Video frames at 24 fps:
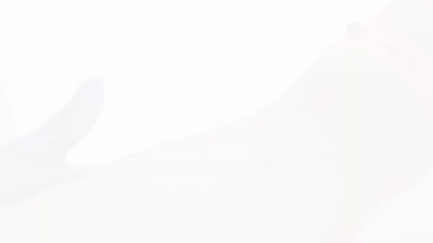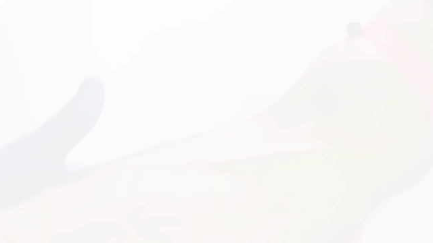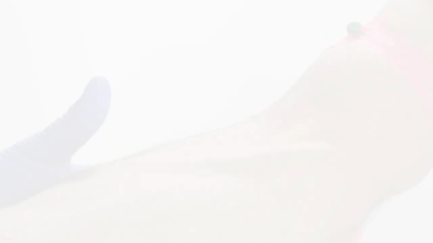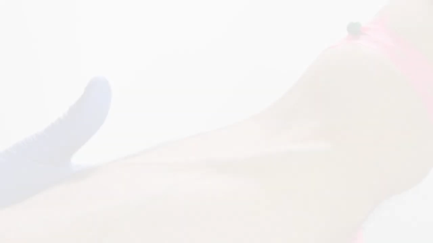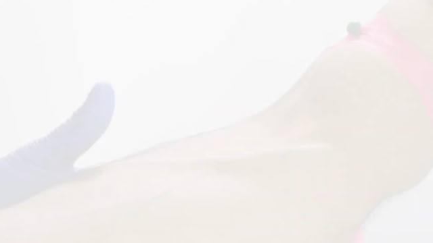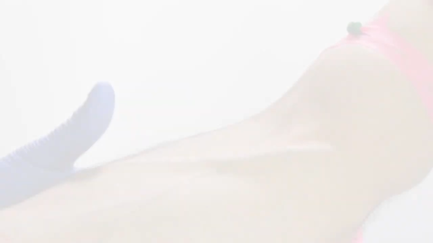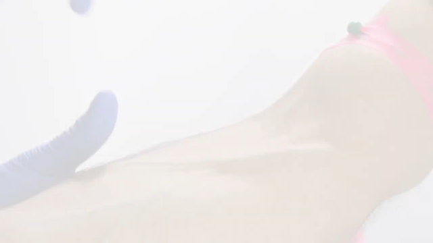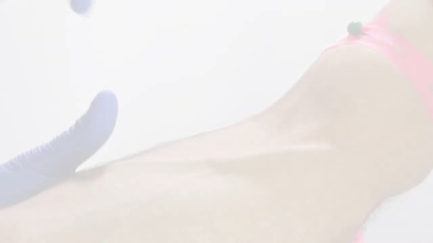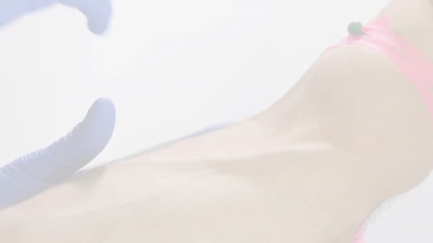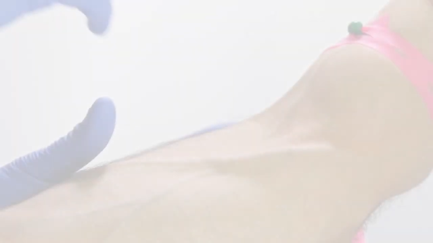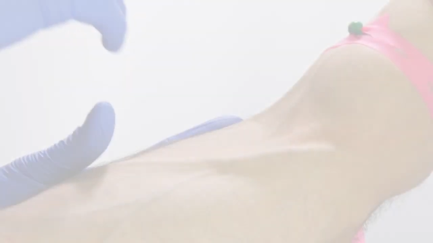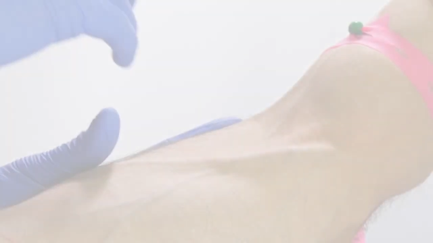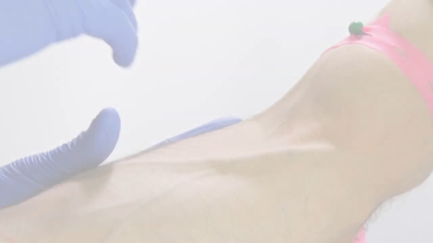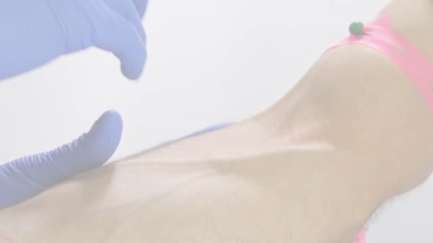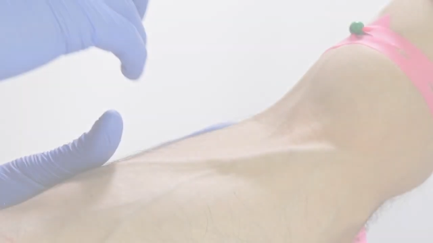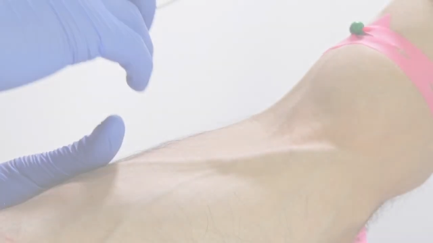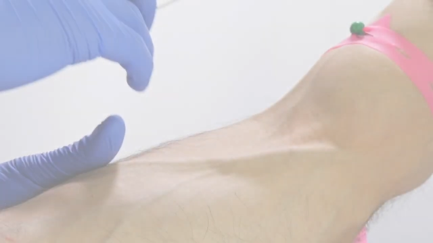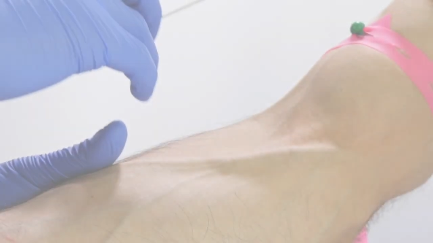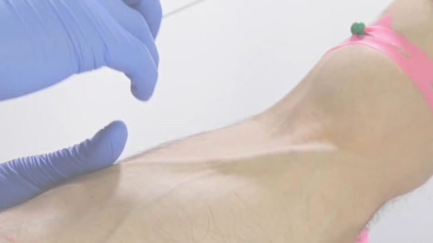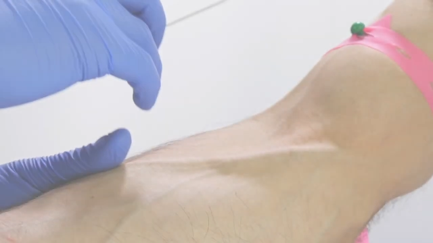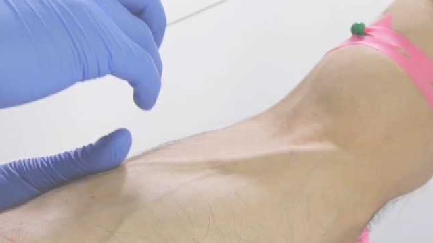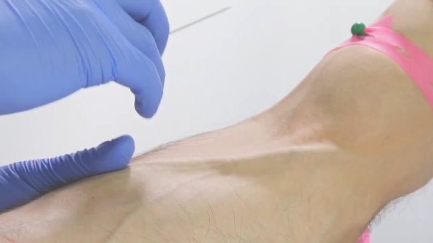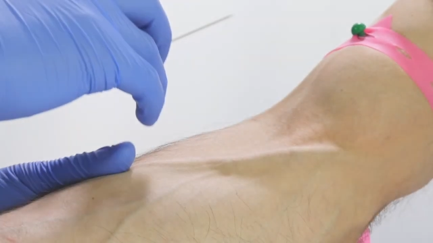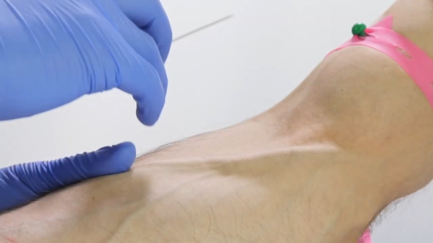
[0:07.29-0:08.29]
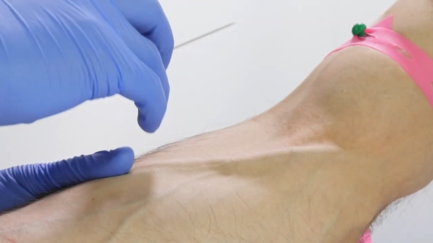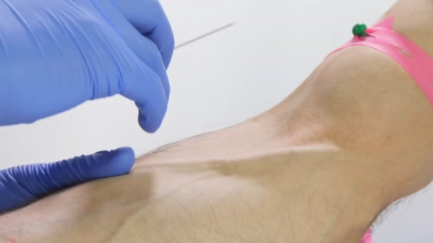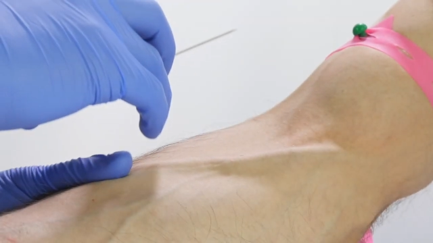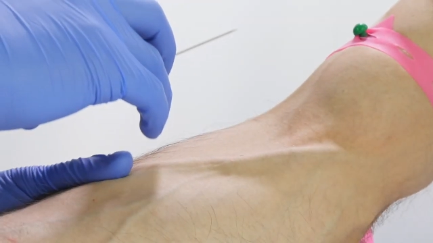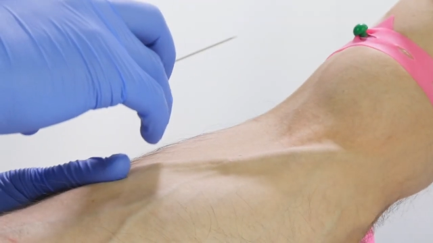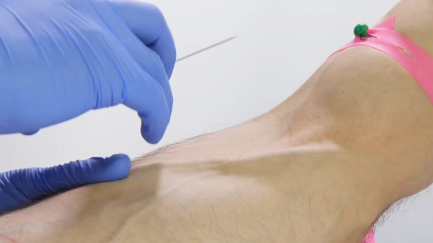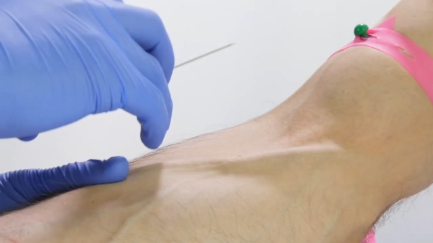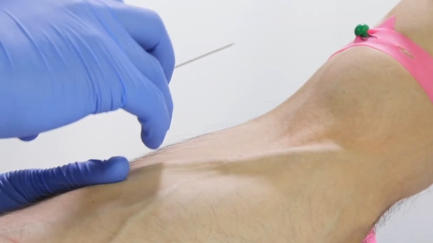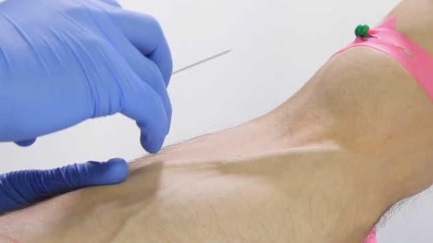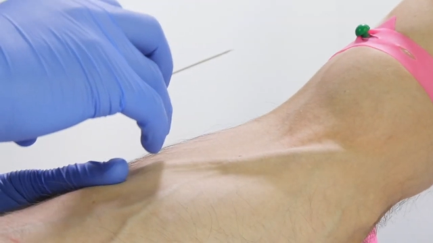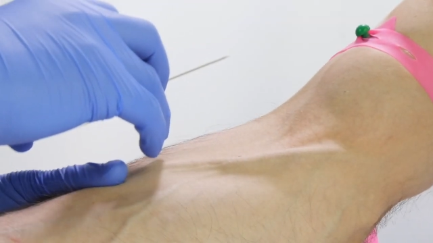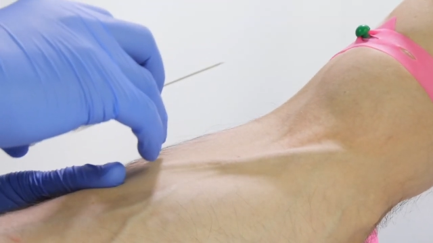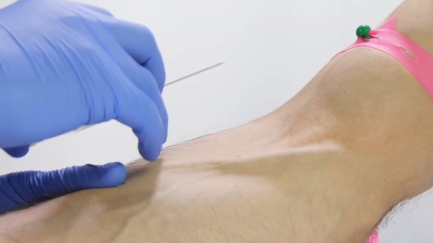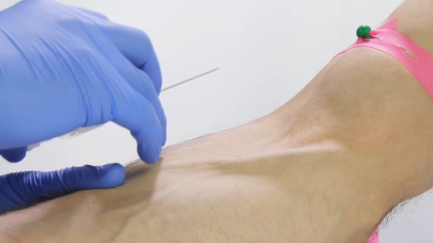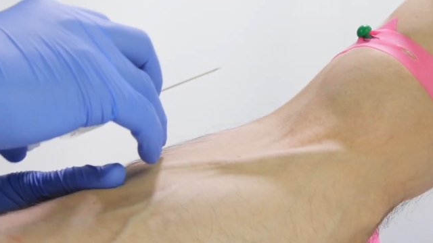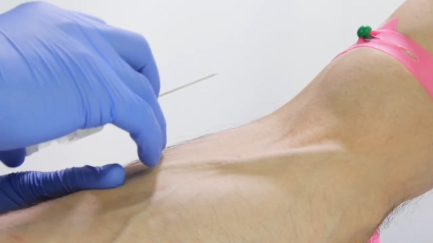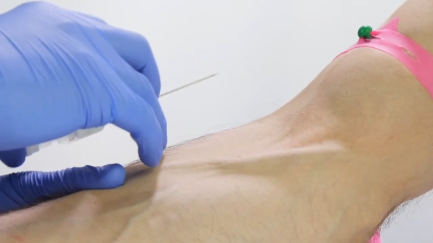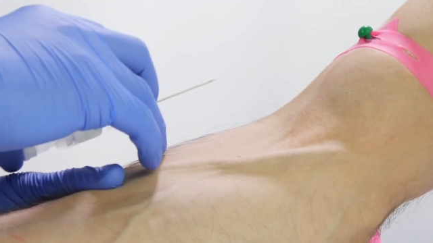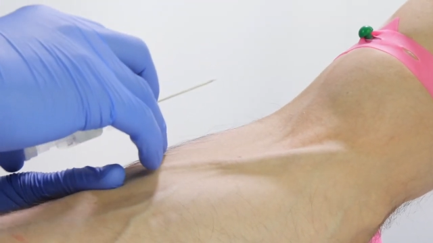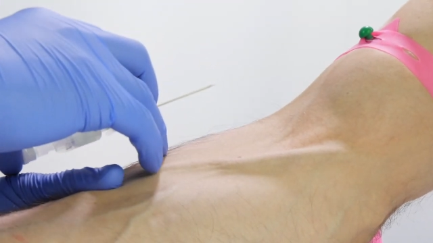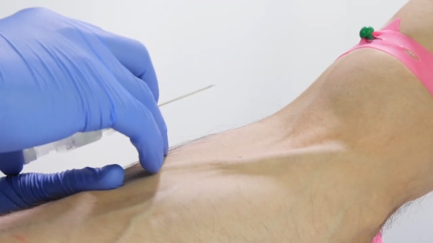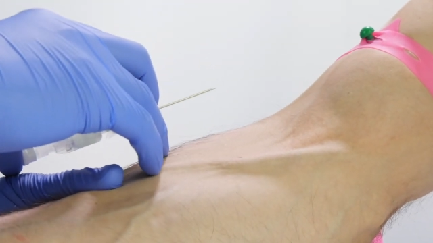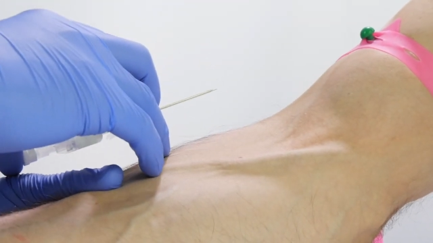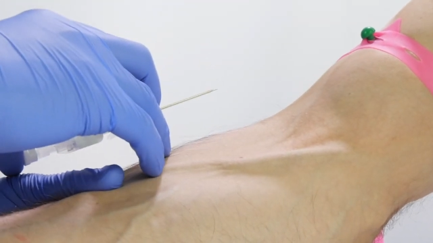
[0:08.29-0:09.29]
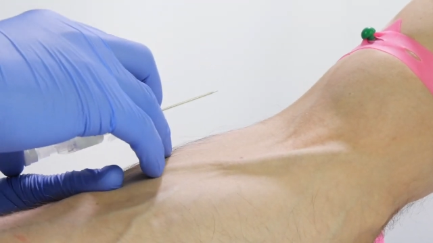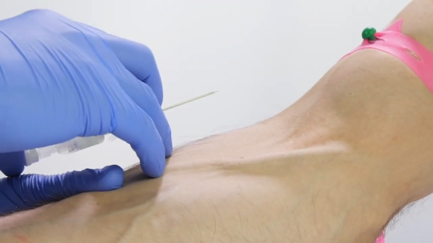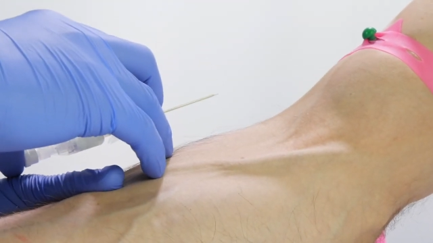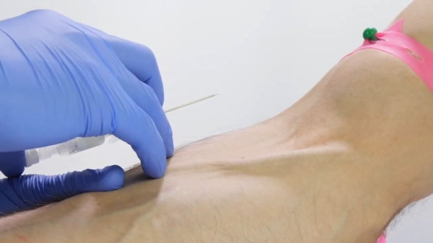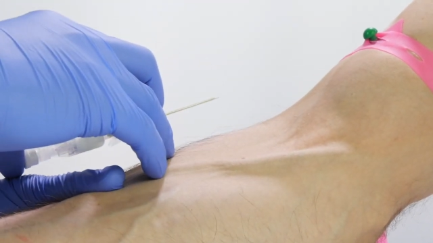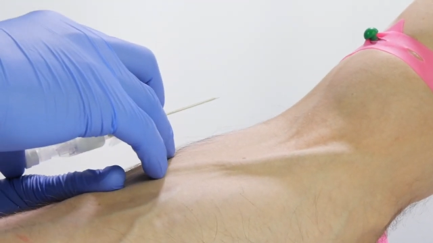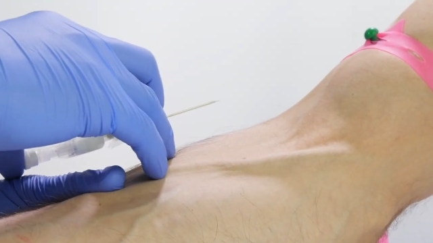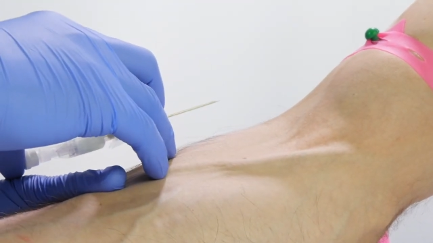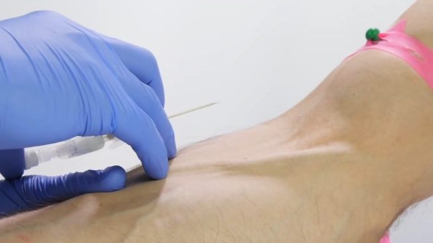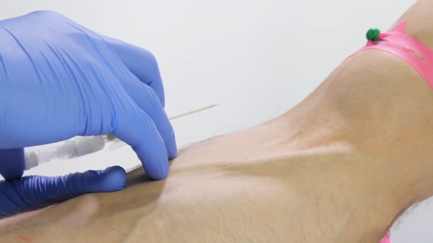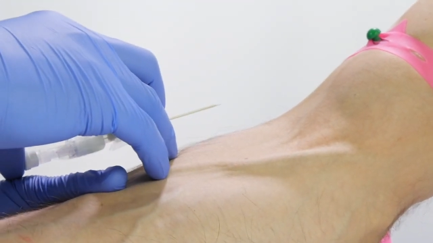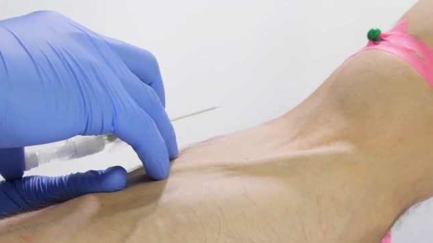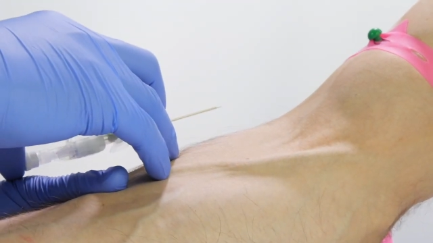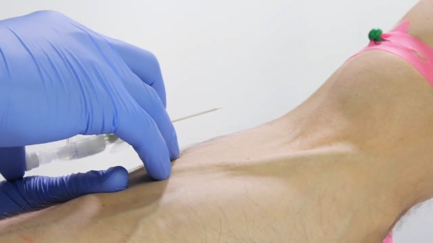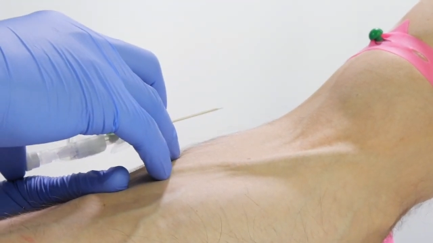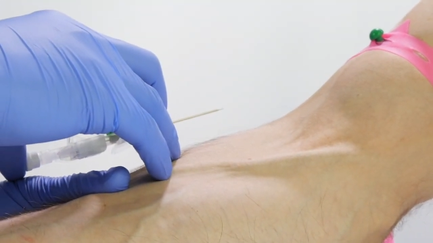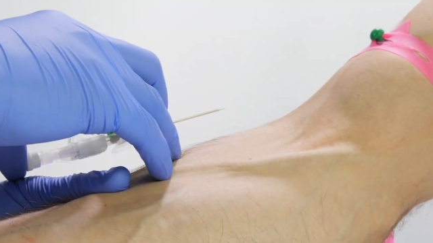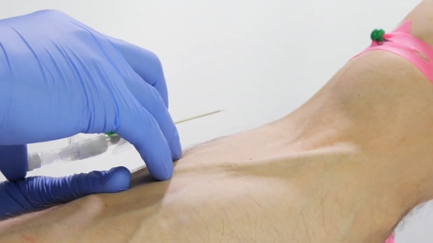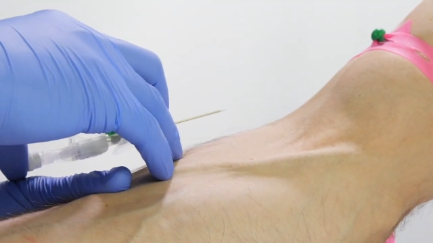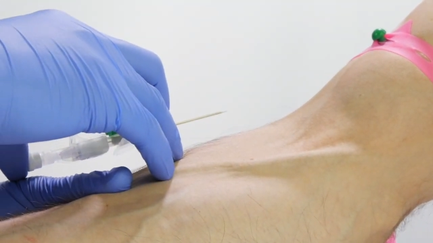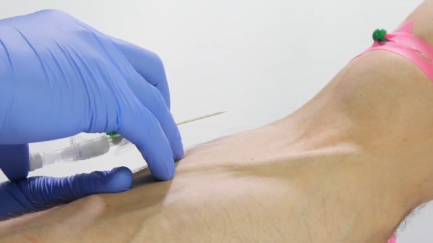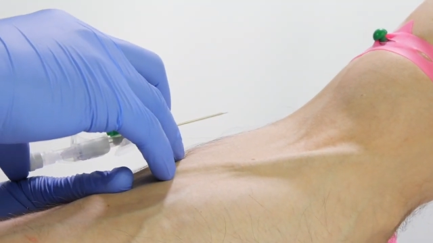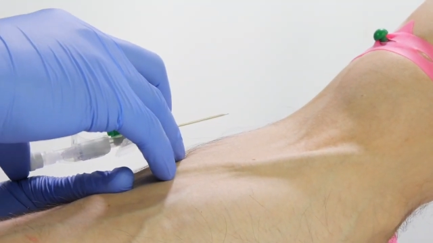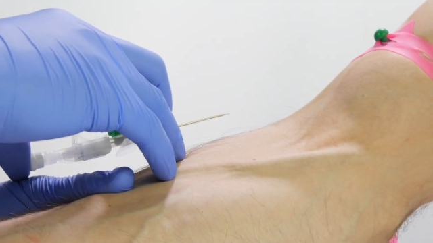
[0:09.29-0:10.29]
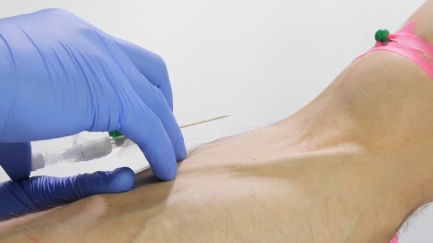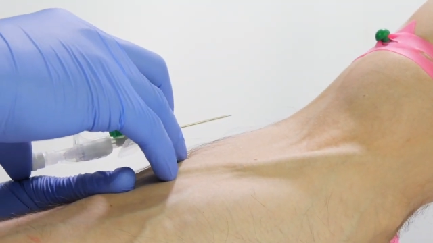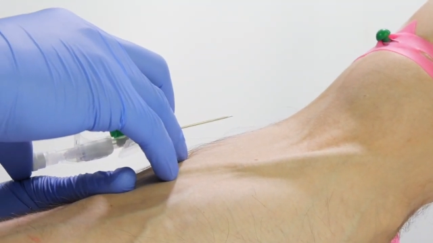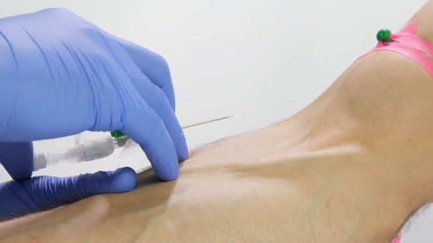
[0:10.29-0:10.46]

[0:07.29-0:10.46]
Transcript: (no speaker visible)